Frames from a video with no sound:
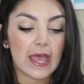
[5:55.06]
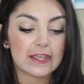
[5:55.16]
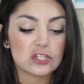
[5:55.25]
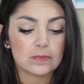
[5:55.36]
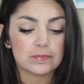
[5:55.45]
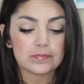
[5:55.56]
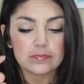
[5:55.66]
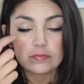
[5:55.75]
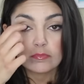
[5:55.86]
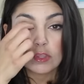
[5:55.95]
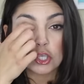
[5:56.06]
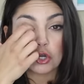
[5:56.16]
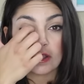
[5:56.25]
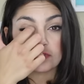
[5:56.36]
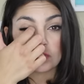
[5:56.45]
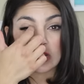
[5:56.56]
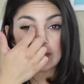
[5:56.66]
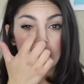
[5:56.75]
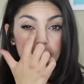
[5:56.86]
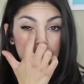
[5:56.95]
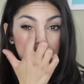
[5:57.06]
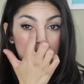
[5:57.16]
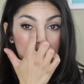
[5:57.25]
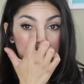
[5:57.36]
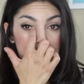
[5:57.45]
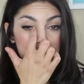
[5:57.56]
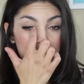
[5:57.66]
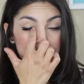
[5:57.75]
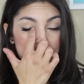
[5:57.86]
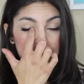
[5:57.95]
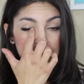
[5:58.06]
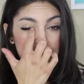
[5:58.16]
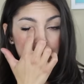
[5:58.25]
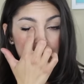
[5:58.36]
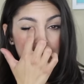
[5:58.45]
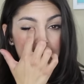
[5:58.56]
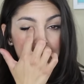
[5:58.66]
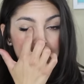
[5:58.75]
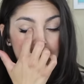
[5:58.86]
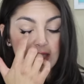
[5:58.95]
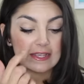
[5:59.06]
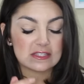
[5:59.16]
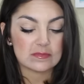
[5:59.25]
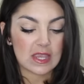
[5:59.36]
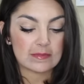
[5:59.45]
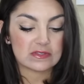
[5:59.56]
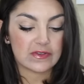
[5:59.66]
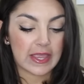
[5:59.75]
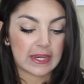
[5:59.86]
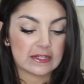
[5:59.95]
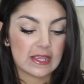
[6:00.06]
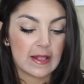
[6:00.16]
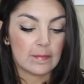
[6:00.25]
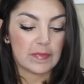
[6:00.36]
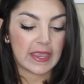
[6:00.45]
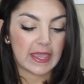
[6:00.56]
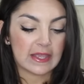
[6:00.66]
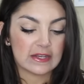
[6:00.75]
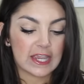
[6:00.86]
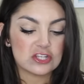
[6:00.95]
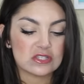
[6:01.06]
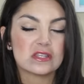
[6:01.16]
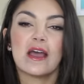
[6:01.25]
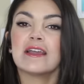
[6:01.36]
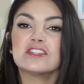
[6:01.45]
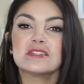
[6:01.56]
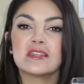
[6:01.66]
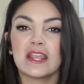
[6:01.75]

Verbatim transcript: lash. You don't have to worry about them irritating the inner eye like I sometimes find and I just I just